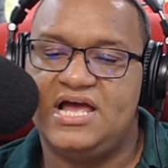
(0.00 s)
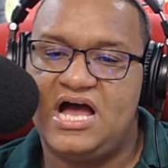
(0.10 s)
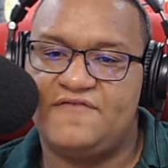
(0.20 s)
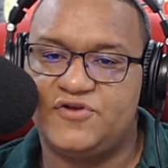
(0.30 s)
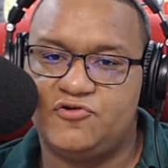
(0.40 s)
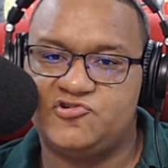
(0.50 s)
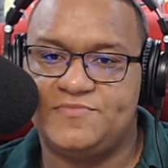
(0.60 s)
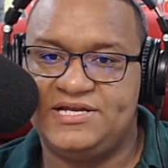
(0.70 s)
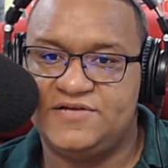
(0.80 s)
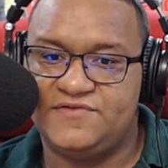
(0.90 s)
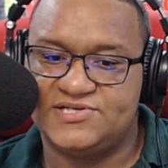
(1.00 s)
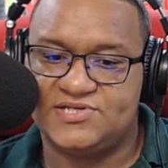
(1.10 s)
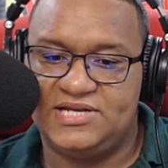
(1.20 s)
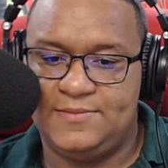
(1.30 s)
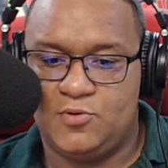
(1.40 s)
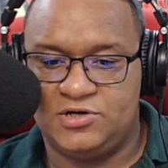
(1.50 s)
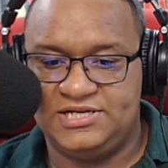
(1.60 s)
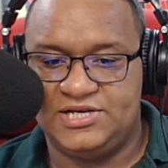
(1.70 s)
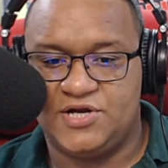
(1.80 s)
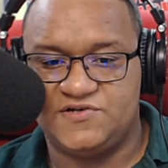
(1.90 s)
Have a great remainder of your Sunday
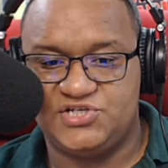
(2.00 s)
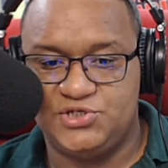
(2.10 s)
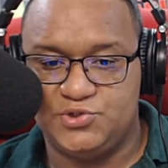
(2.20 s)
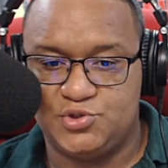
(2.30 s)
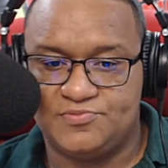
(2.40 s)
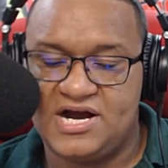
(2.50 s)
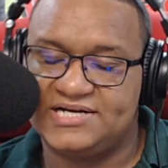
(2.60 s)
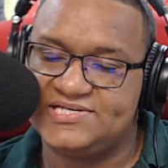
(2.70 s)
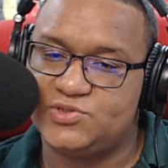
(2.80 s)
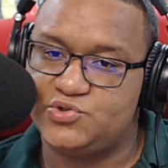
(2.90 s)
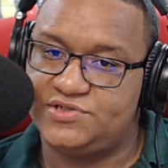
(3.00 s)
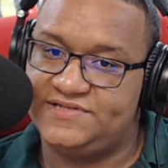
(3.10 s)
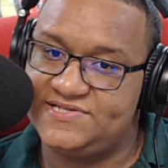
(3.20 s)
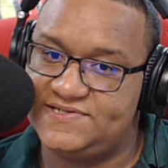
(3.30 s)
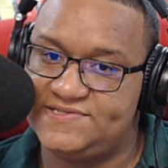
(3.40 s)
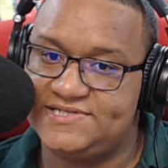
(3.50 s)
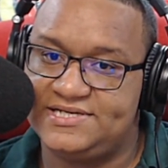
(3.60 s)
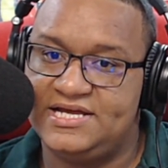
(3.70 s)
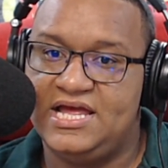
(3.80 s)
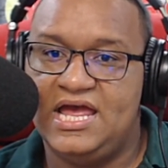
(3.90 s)
morning, encouraging you to practice social
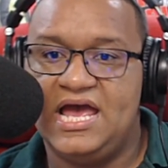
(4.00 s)
distancing